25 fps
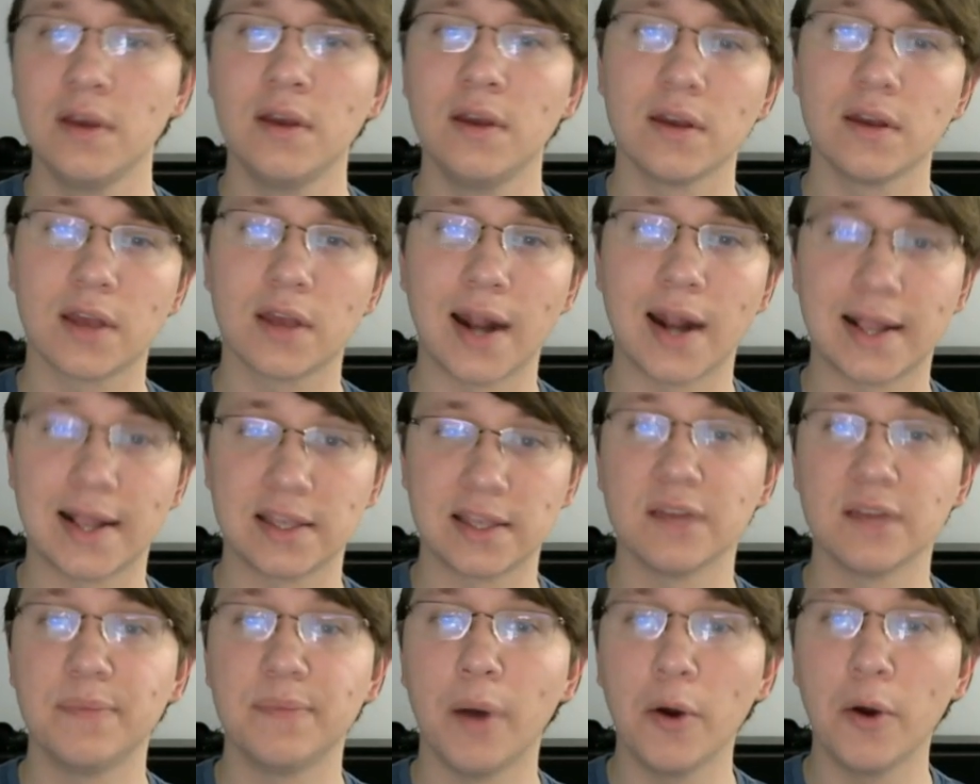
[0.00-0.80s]

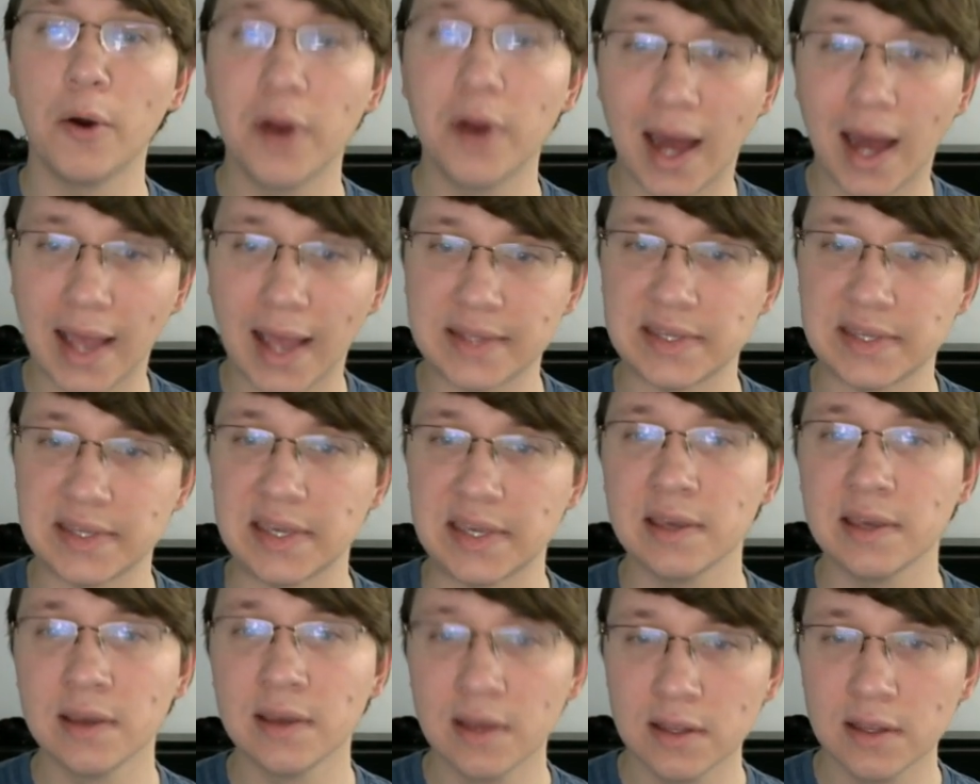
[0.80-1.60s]
connected component
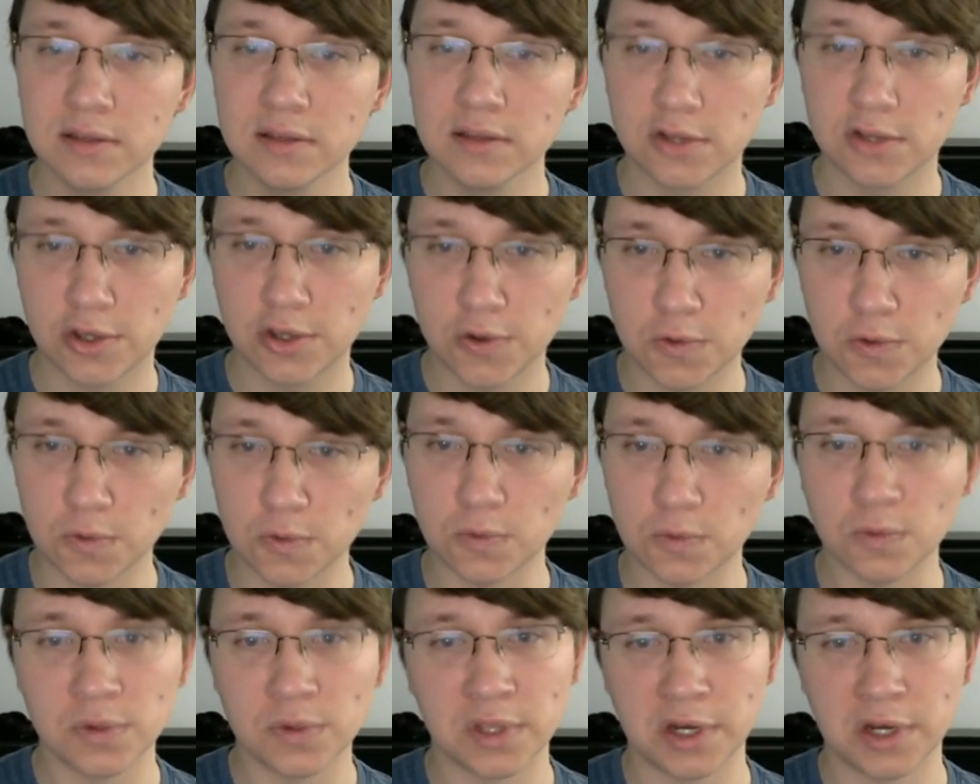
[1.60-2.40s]
ID
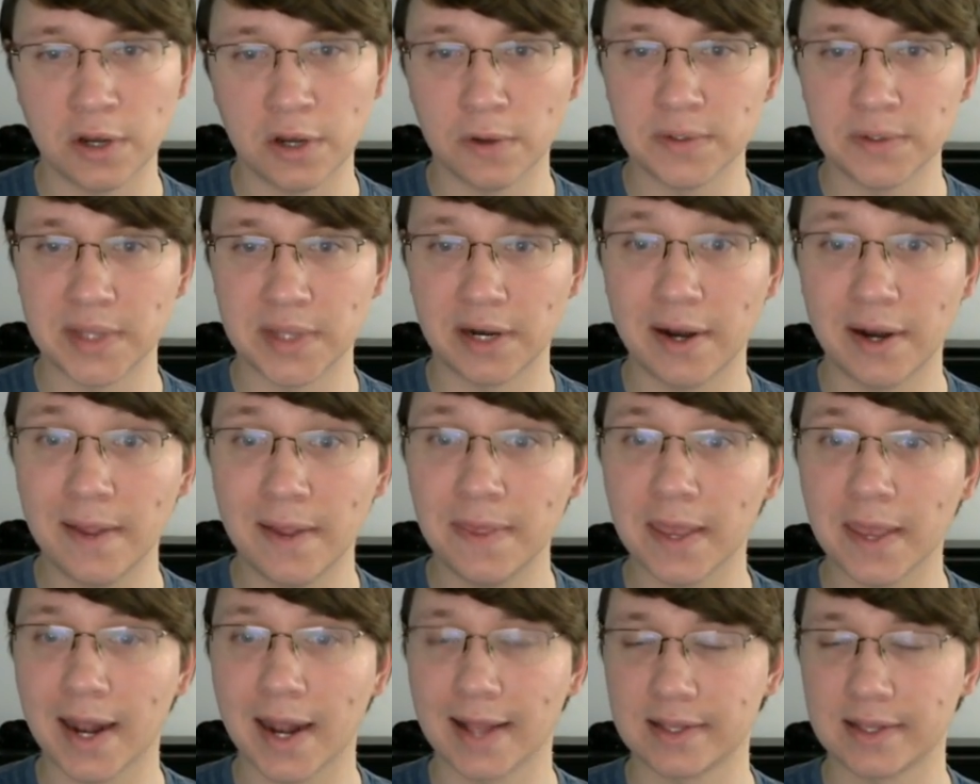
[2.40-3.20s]
to the nodes that are
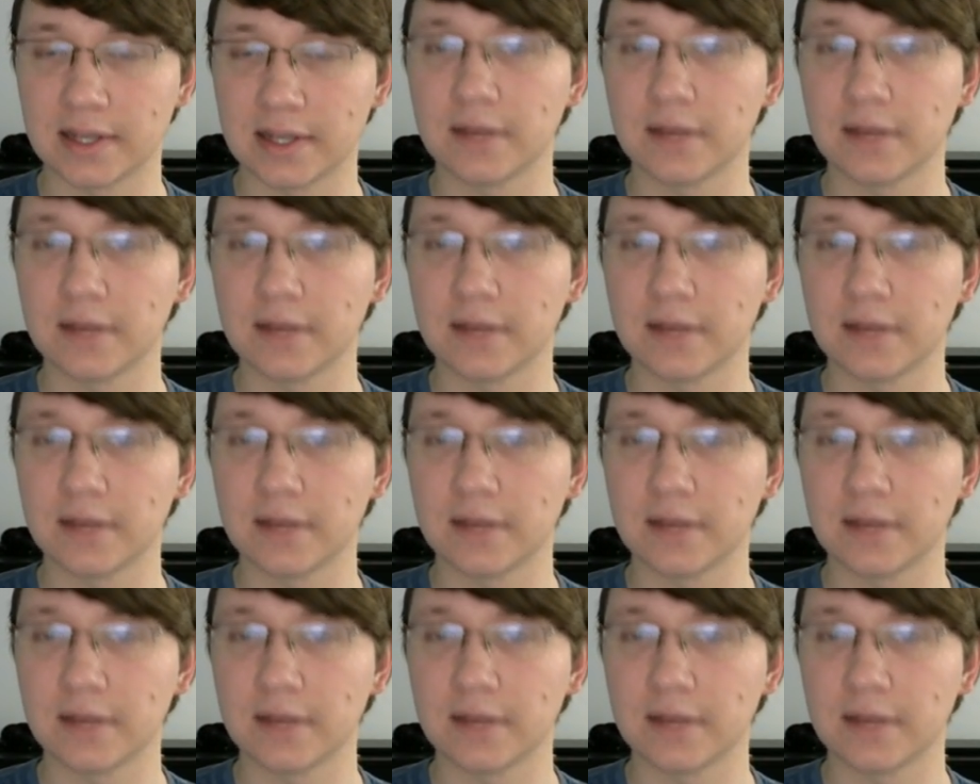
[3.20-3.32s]
in the connected